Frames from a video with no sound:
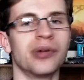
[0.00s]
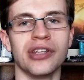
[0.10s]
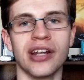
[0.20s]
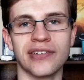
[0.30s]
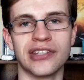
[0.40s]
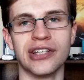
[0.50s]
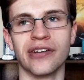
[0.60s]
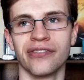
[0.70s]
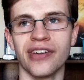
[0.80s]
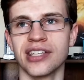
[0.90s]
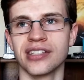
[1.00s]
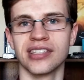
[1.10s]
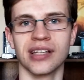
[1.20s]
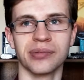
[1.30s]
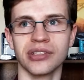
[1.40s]
but you never see her face.
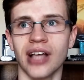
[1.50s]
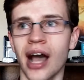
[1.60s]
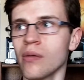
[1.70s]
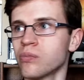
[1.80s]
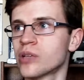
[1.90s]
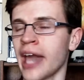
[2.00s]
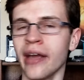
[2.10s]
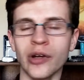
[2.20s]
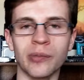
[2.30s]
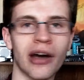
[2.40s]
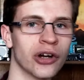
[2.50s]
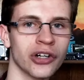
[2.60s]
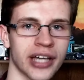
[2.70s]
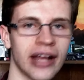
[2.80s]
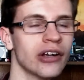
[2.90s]
It's like, but I cared about
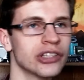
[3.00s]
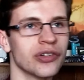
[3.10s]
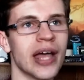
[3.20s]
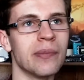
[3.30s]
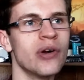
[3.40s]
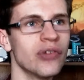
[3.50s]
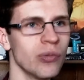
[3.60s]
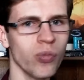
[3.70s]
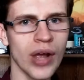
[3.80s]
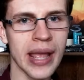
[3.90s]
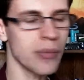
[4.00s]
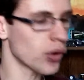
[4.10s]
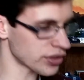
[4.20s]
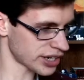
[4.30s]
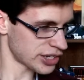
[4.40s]
her character in that movie way
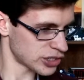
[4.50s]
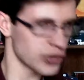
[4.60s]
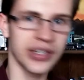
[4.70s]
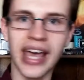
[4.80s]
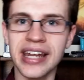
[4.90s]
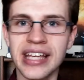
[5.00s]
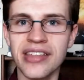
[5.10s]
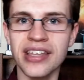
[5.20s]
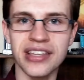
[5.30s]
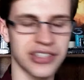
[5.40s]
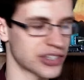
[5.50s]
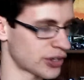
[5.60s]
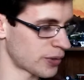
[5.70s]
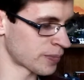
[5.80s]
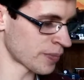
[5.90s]
more than I do in any of these.
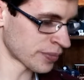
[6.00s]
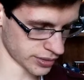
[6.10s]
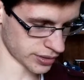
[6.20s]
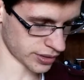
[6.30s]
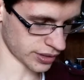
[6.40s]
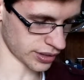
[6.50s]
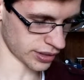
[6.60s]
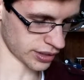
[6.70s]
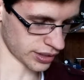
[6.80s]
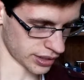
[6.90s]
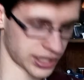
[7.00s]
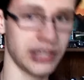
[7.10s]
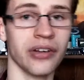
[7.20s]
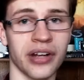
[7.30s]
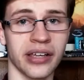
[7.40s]
So,
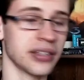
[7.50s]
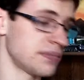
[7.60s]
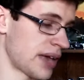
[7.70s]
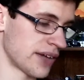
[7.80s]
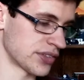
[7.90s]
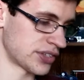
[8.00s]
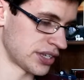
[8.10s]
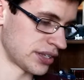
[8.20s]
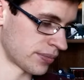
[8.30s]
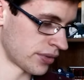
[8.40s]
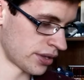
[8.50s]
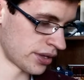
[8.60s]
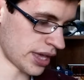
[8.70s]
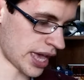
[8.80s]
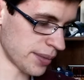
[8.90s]
Keira Knightley, haven't seen.
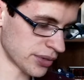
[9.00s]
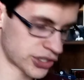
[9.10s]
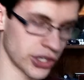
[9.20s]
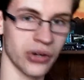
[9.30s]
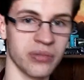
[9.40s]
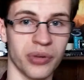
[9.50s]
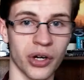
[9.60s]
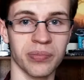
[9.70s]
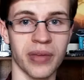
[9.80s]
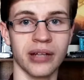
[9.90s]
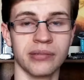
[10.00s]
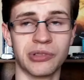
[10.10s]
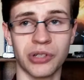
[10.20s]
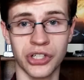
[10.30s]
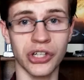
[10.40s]
Emma Stone, Birdman,
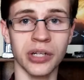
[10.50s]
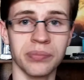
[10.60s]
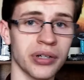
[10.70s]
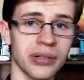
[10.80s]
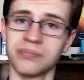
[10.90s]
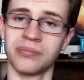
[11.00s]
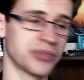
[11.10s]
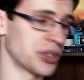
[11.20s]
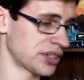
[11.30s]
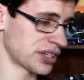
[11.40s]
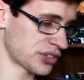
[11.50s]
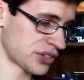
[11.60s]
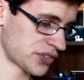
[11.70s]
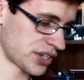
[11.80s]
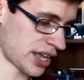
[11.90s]
good, but don't think it
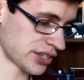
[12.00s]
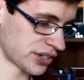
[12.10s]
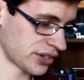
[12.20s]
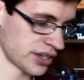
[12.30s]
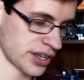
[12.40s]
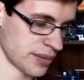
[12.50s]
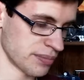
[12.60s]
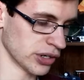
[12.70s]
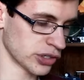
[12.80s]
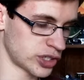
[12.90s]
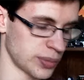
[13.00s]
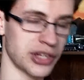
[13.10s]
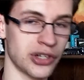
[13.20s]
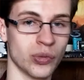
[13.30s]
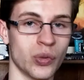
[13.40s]
deserves an Oscar. Meryl Streep,
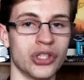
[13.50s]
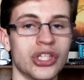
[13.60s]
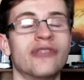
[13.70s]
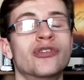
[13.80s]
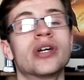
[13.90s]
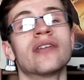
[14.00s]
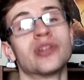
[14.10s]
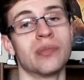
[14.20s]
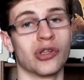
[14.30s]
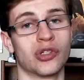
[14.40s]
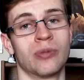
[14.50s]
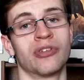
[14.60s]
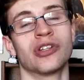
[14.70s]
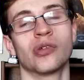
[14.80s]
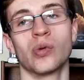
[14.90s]
Into the Woods. If you give it to Meryl Streep
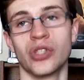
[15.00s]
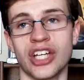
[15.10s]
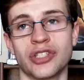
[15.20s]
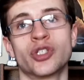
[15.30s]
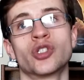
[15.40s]
for Into the Woods, I